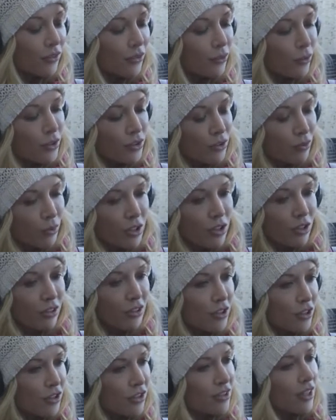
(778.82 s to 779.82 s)
was
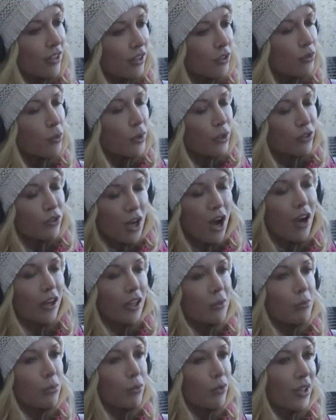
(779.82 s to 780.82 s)
originally just like this weird
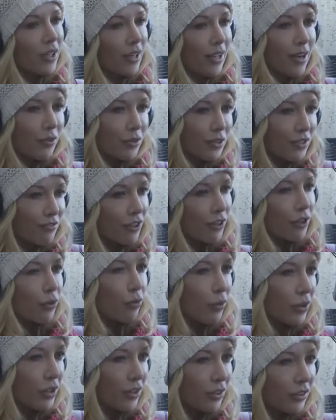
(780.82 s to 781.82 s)
talking point now is very
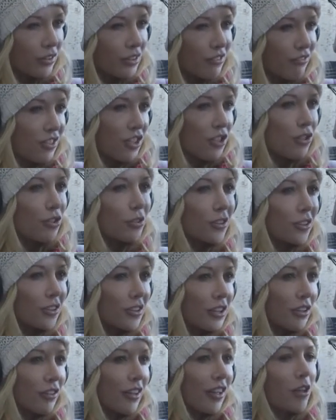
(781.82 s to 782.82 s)
real and visceral,
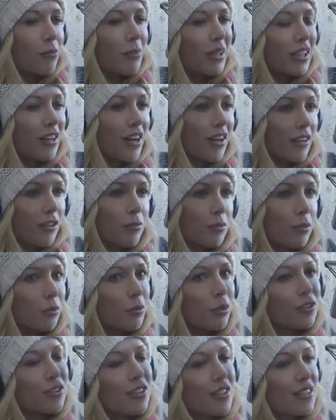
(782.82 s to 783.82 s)
and you're like, oh my God, I hope the
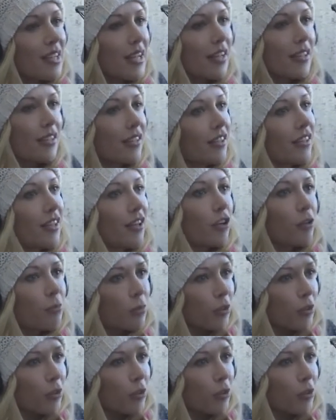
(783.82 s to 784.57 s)
world doesn't end, and I hope